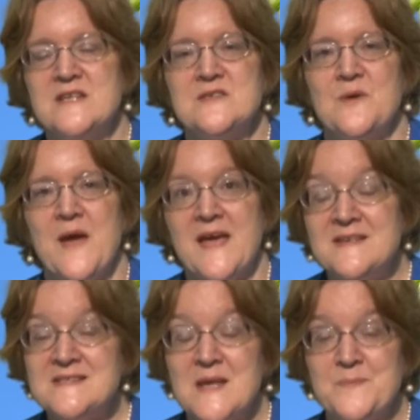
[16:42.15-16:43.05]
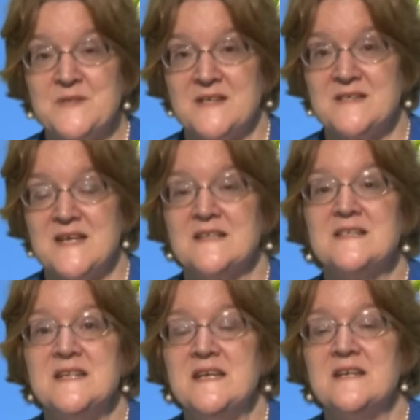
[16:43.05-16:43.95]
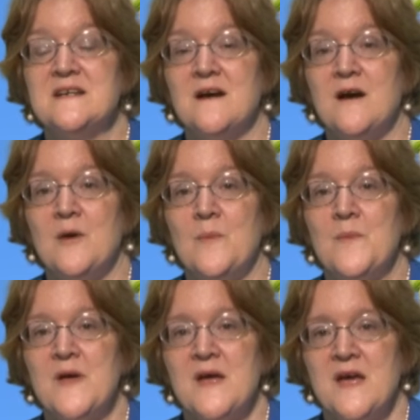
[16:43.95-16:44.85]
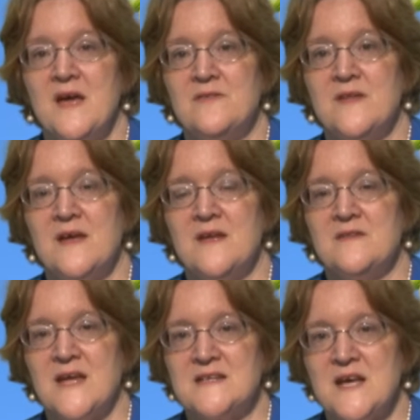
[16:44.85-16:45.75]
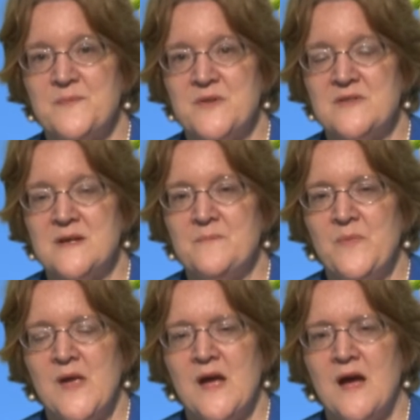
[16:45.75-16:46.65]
So aseptic technique and that type of thing.